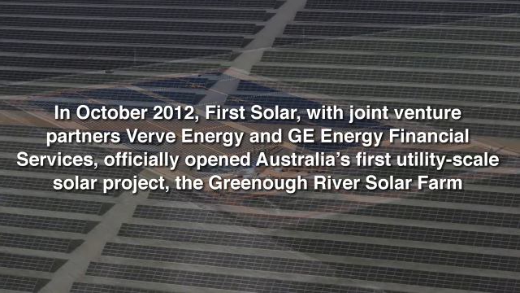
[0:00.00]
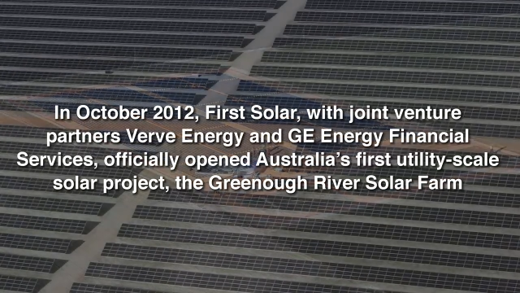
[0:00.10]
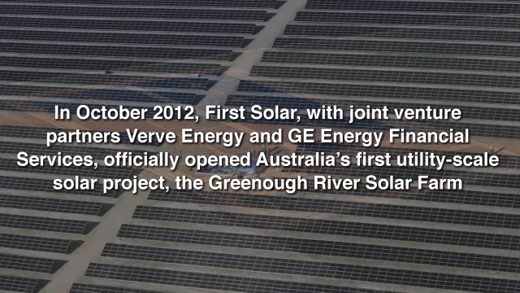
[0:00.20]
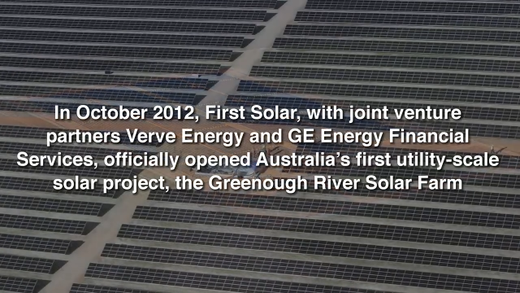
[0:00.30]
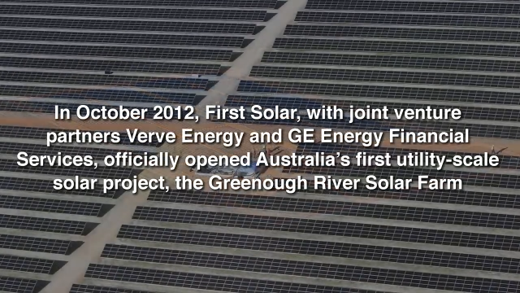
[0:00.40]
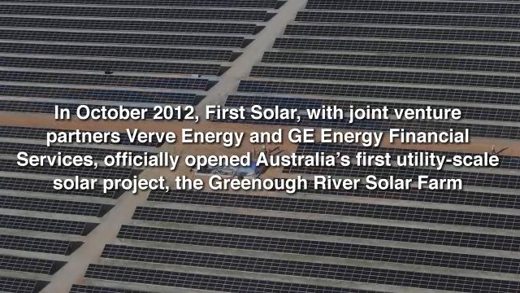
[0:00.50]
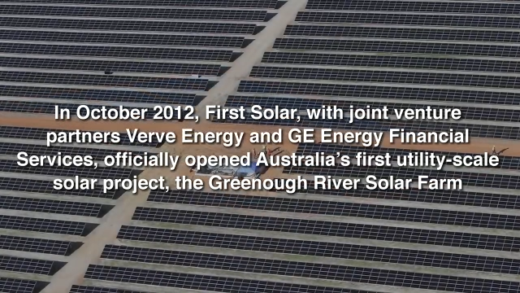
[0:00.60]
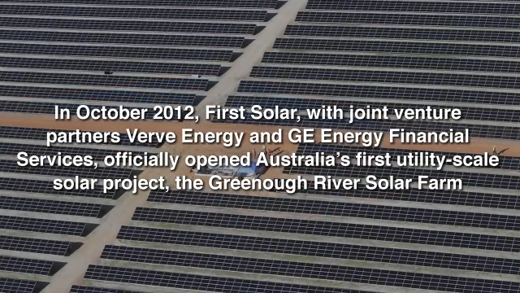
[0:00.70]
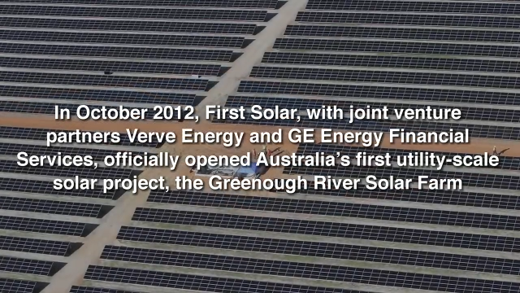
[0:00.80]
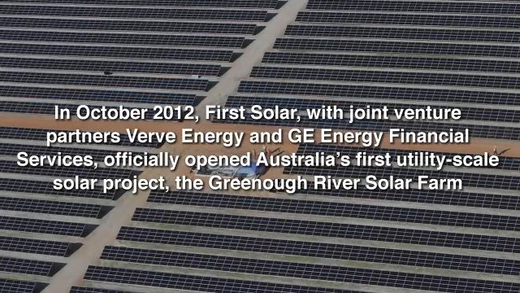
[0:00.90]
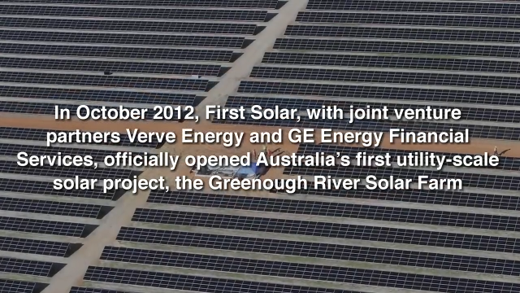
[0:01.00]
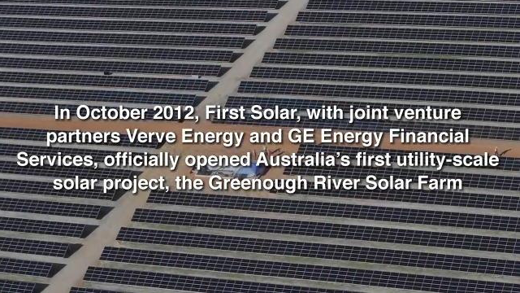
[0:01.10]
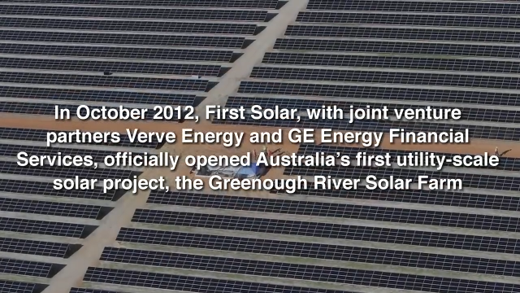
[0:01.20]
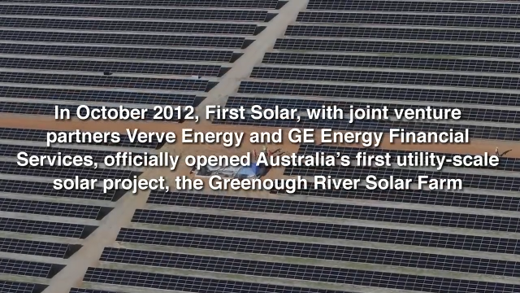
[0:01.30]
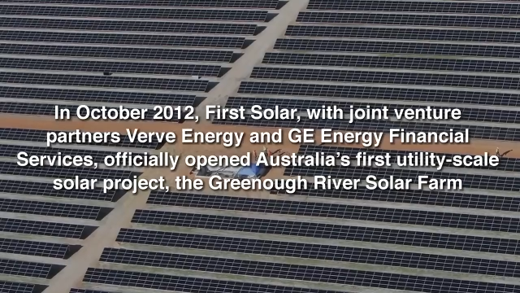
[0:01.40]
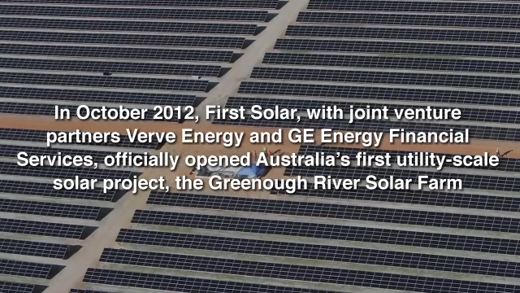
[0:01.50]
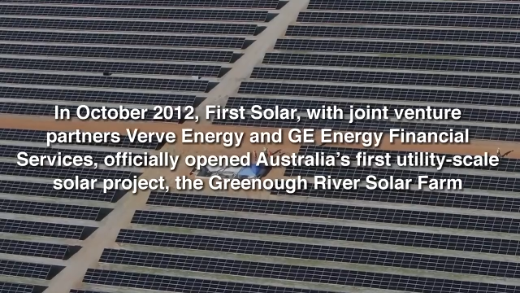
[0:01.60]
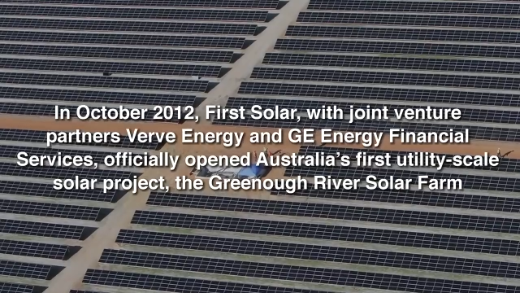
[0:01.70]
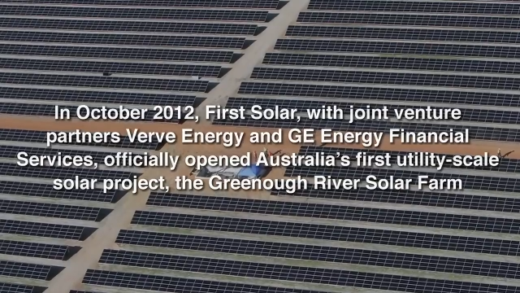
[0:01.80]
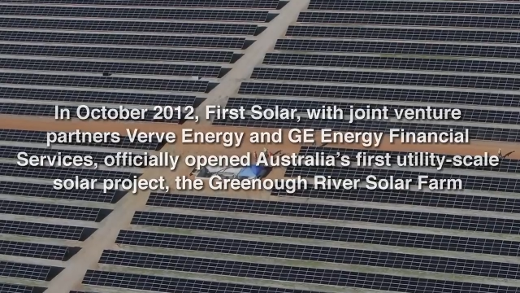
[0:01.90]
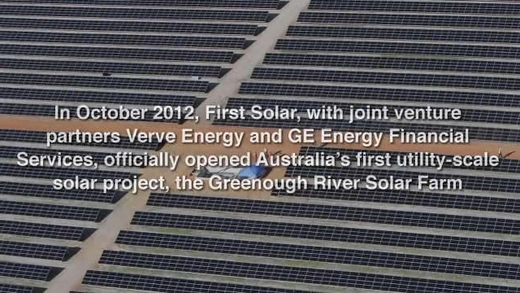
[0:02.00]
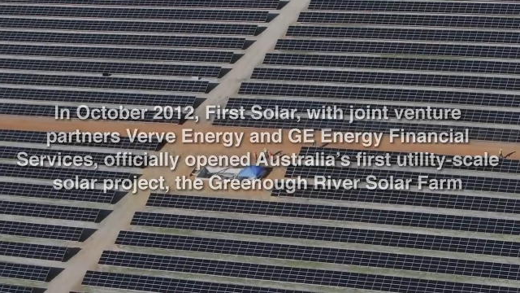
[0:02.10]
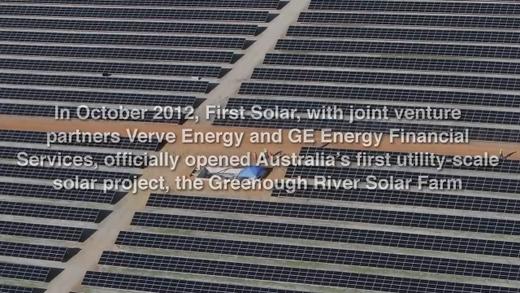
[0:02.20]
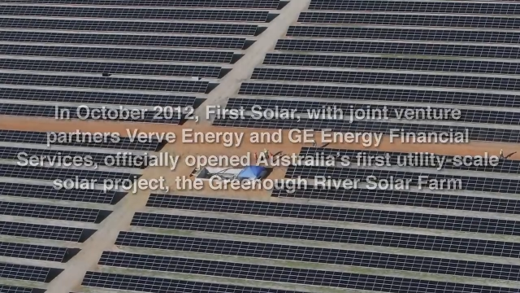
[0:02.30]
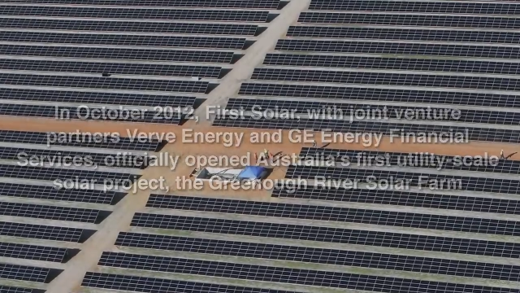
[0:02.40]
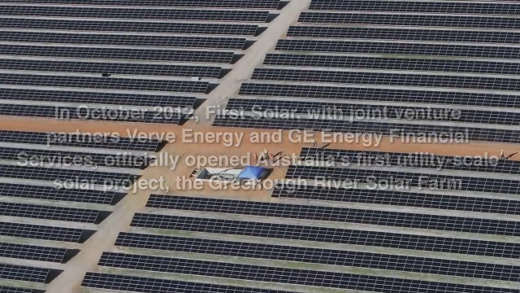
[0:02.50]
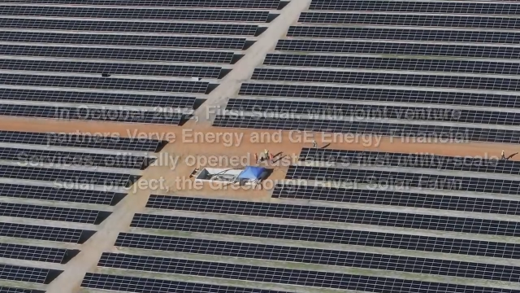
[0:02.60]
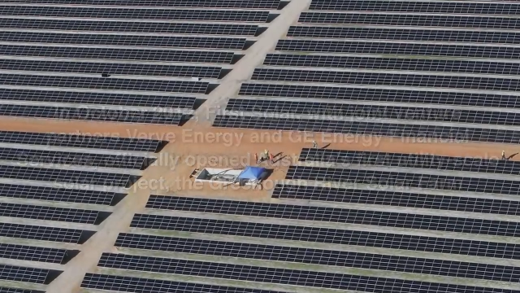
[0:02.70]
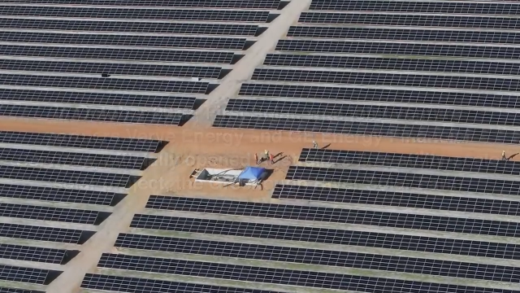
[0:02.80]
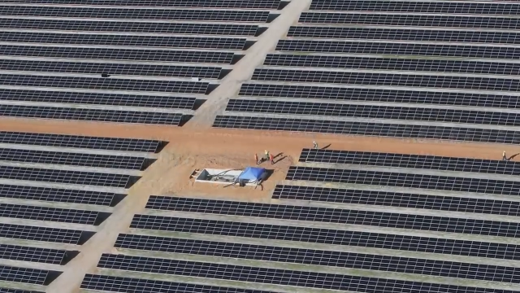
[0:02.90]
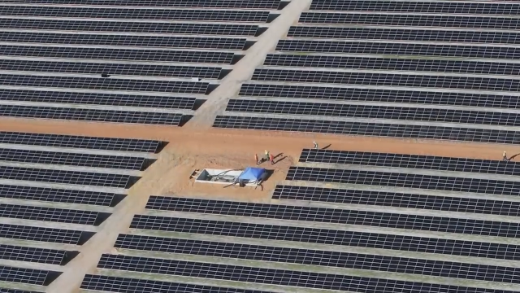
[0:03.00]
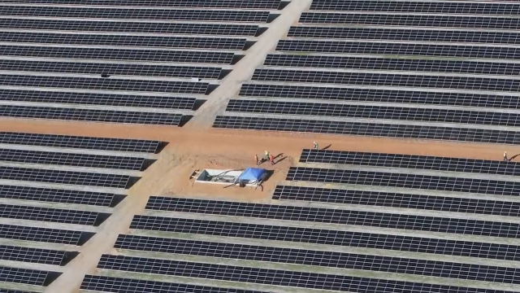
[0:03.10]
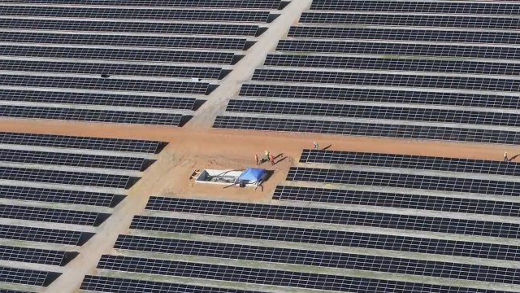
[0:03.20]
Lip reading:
(no speaker visible)